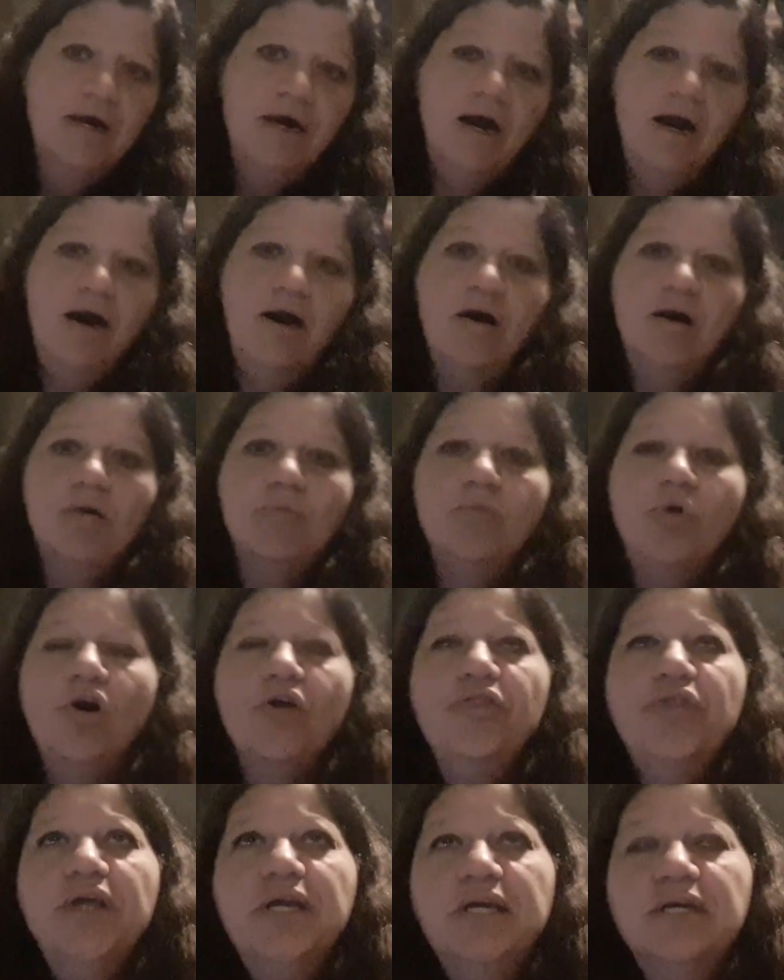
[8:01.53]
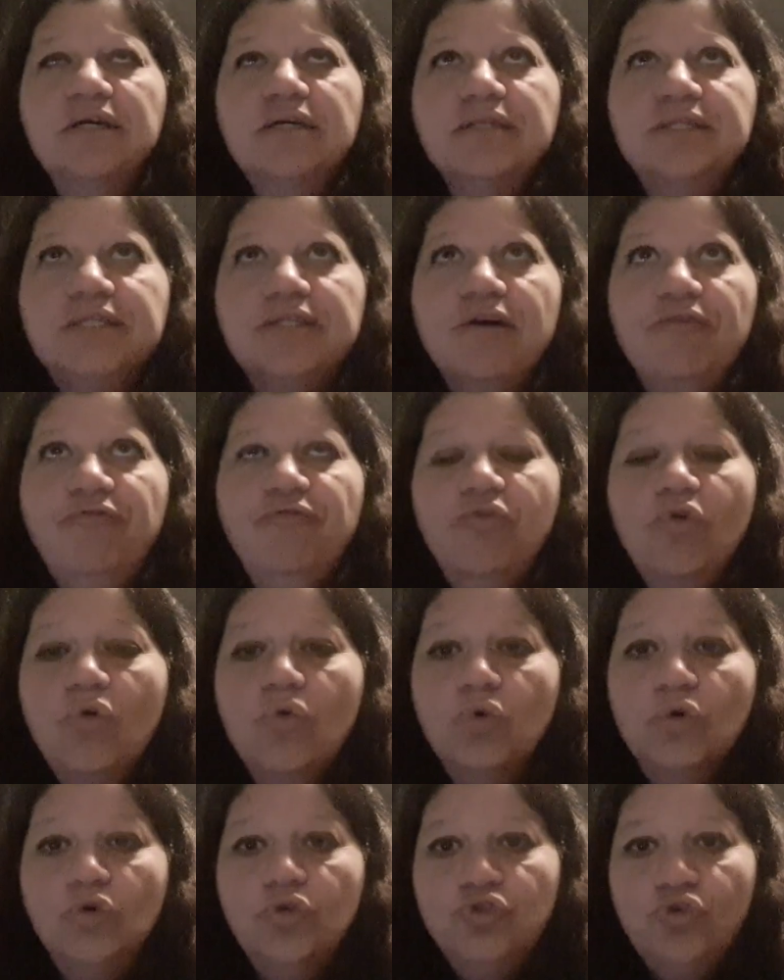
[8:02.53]
I think it's a
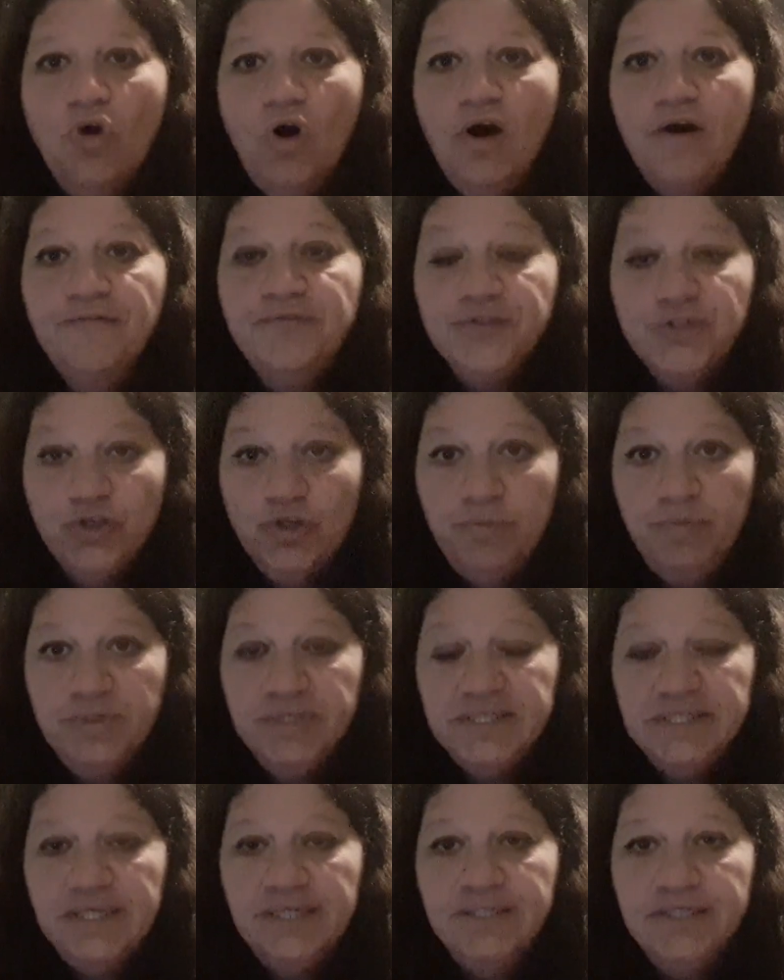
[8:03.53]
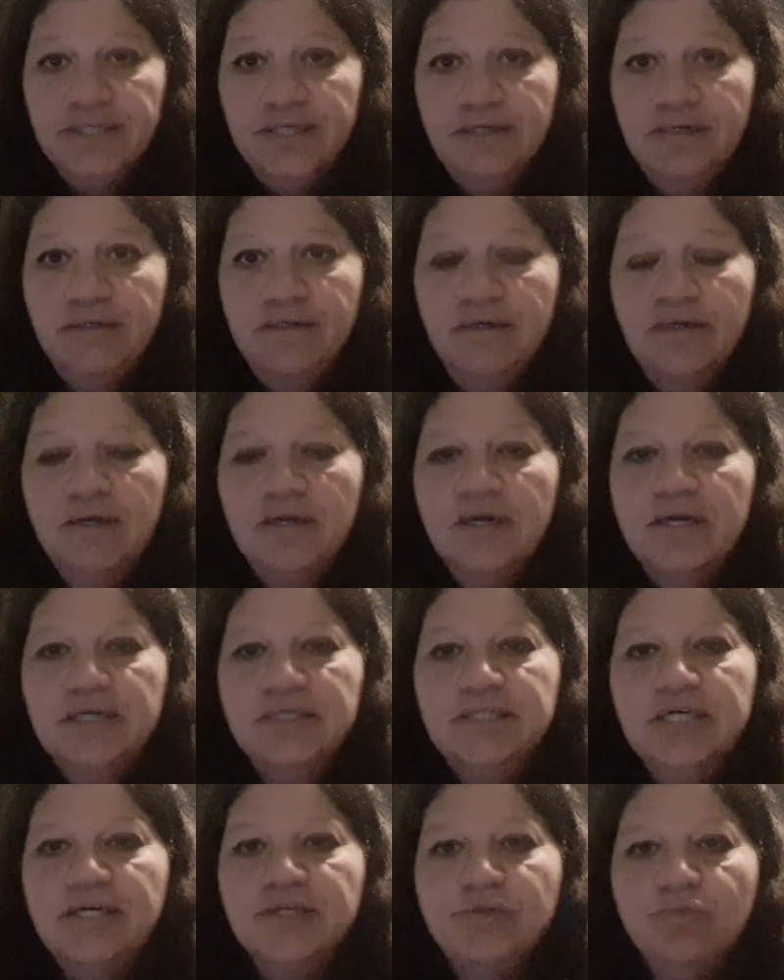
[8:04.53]
4-wheel drive Super Center
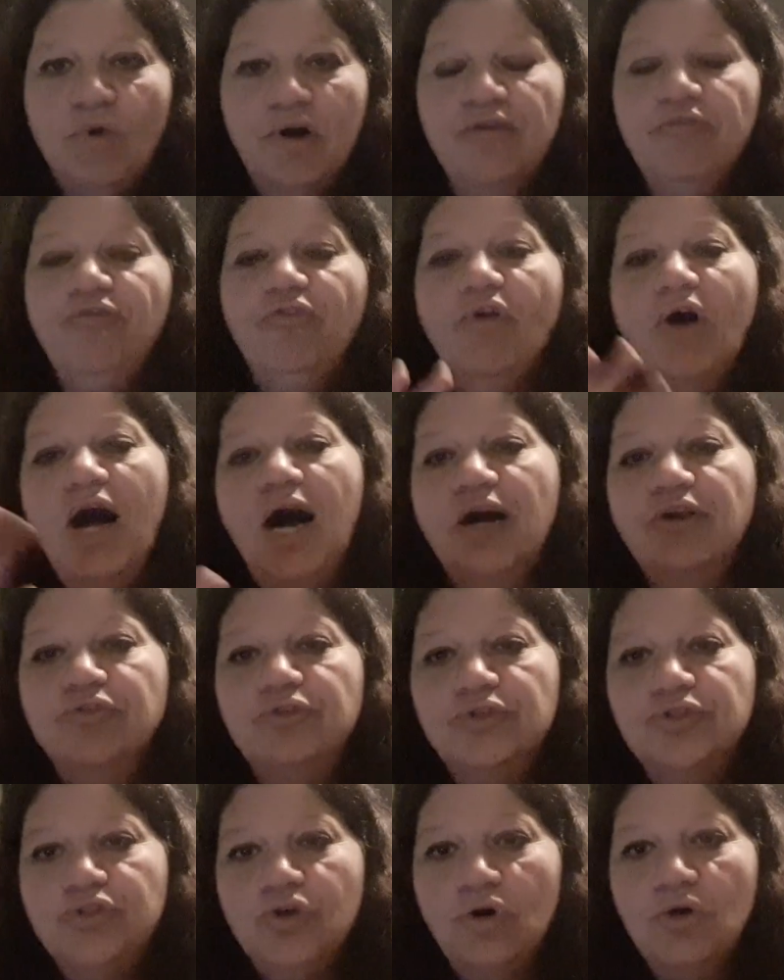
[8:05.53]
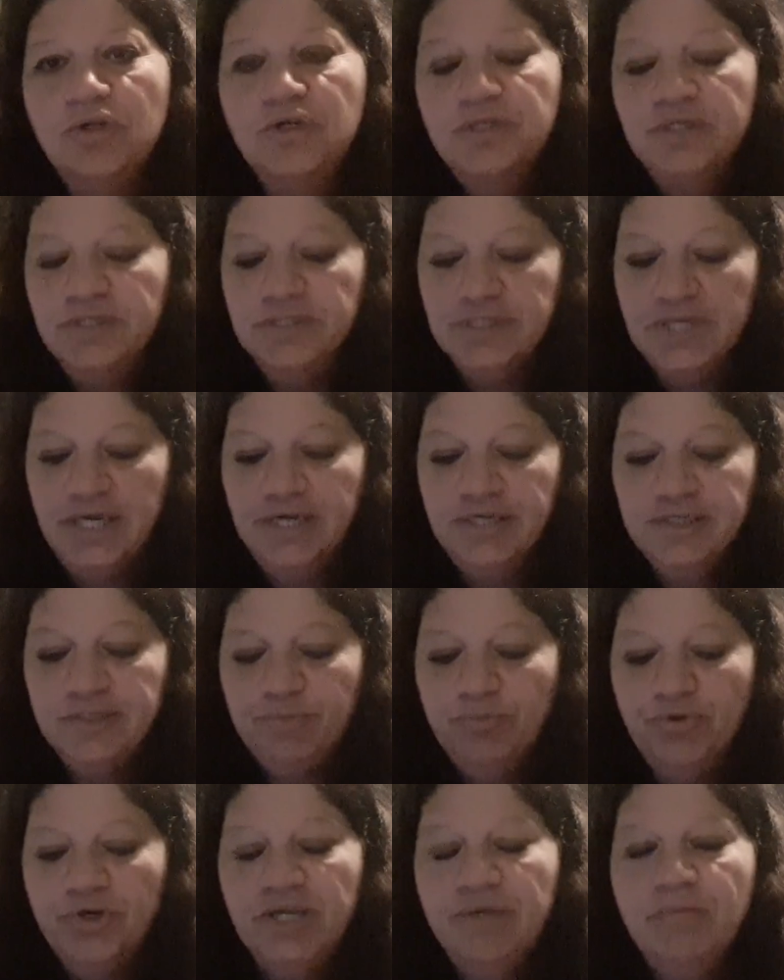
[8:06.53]
does one for $100, and it's
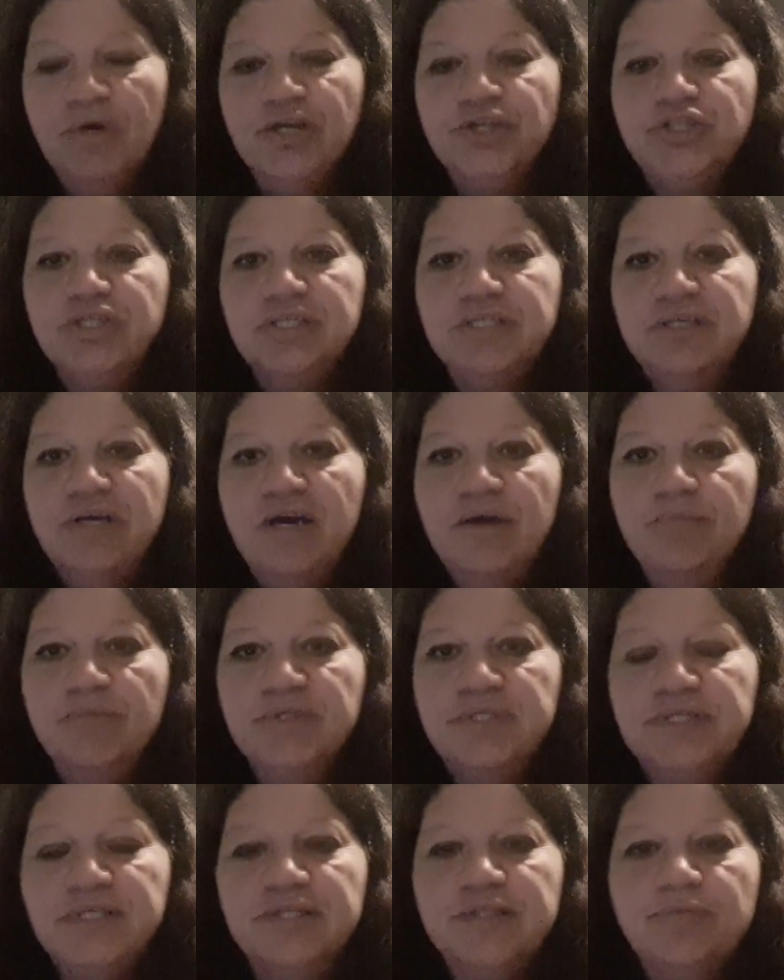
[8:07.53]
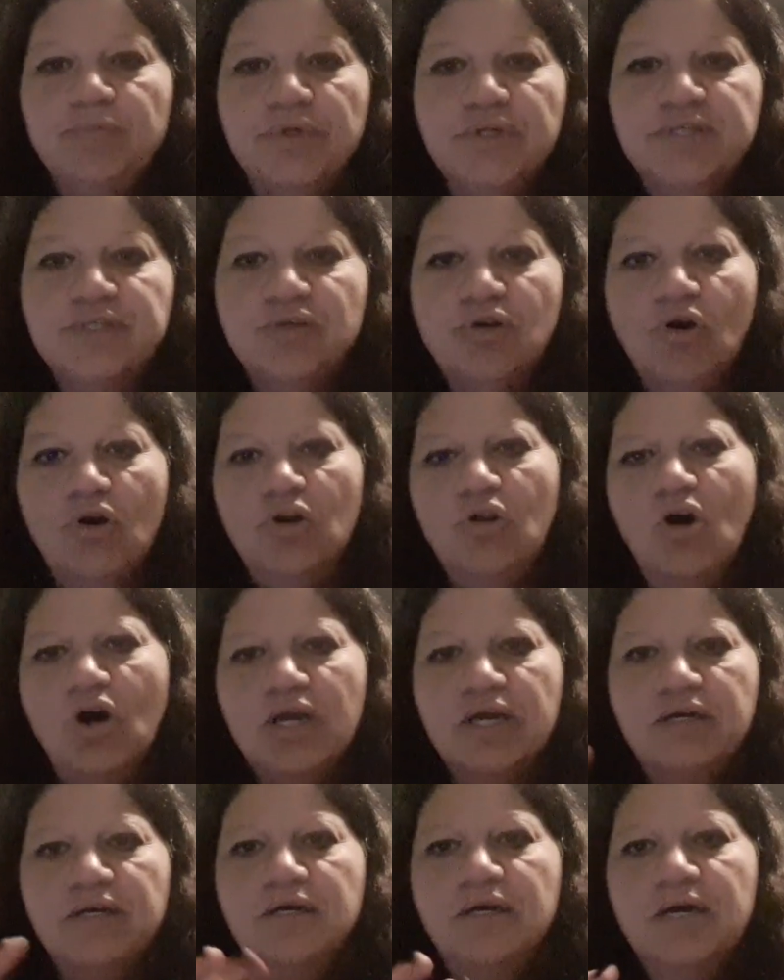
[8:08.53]
pretty much the same as this, but it's got like
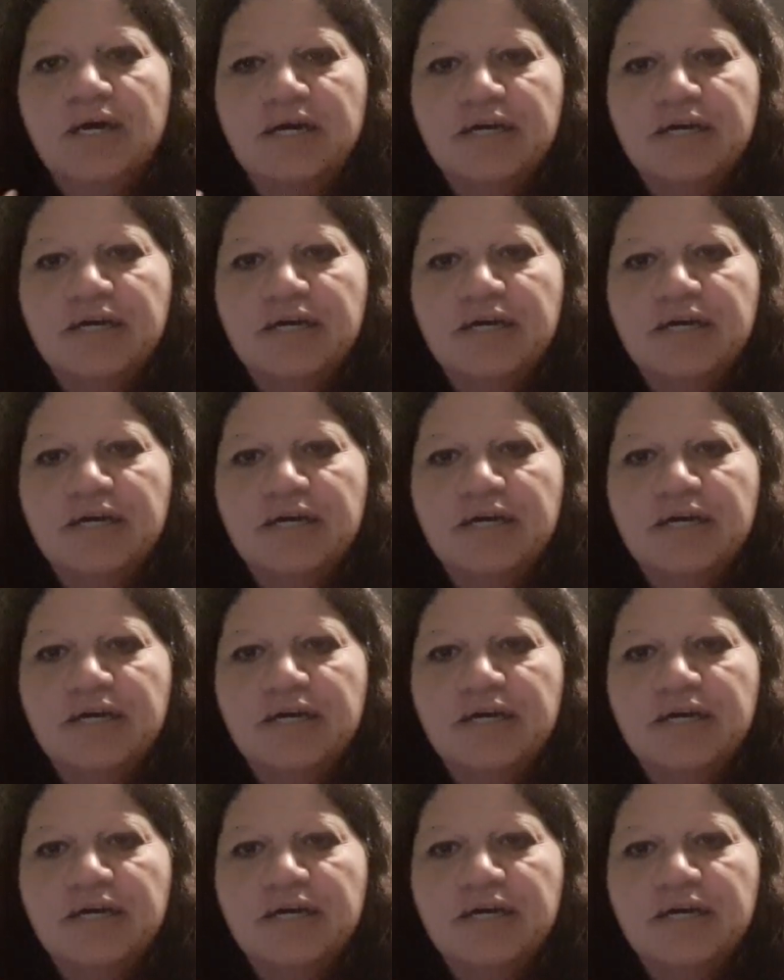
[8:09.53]
a